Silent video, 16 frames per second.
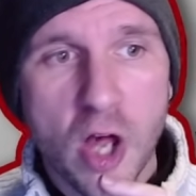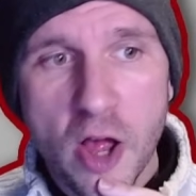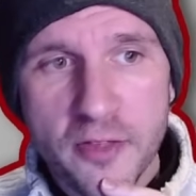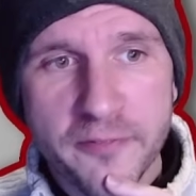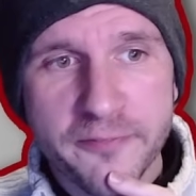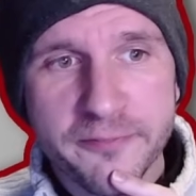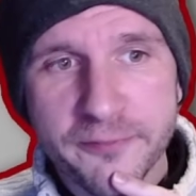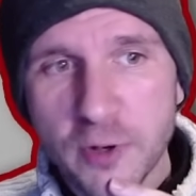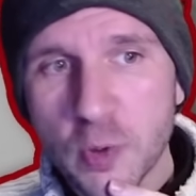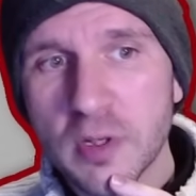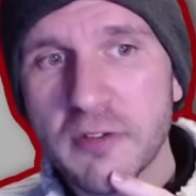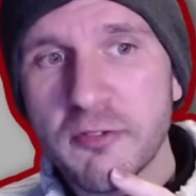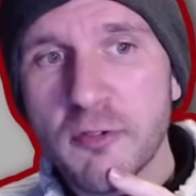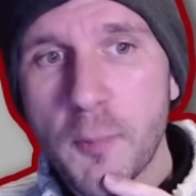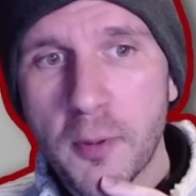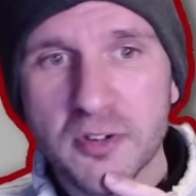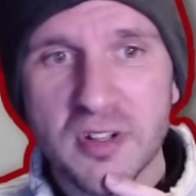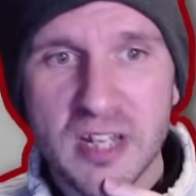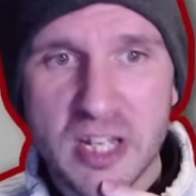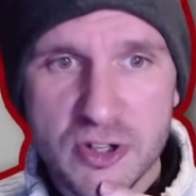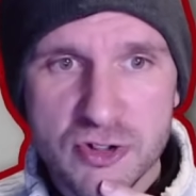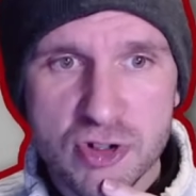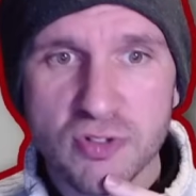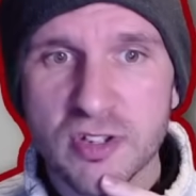other frequently reported
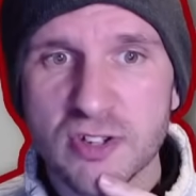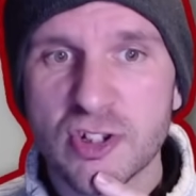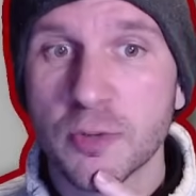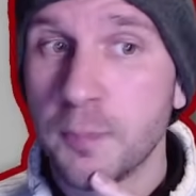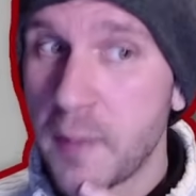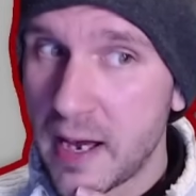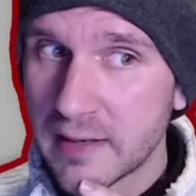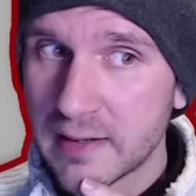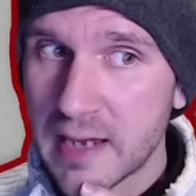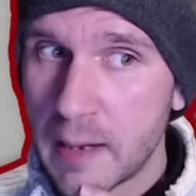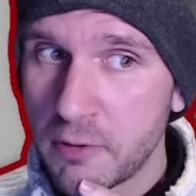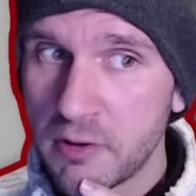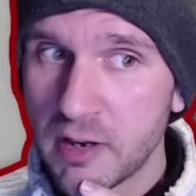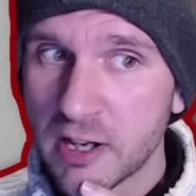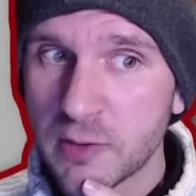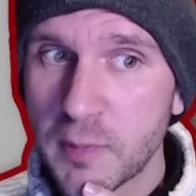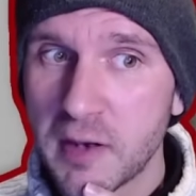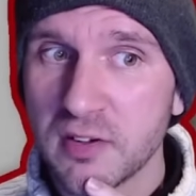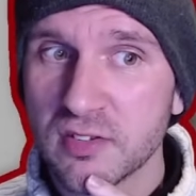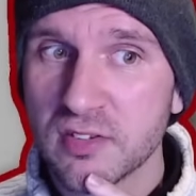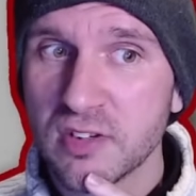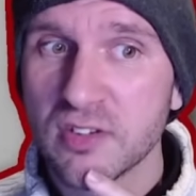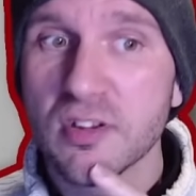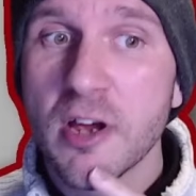issues such as bad camera
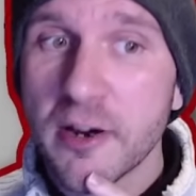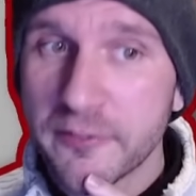experiences,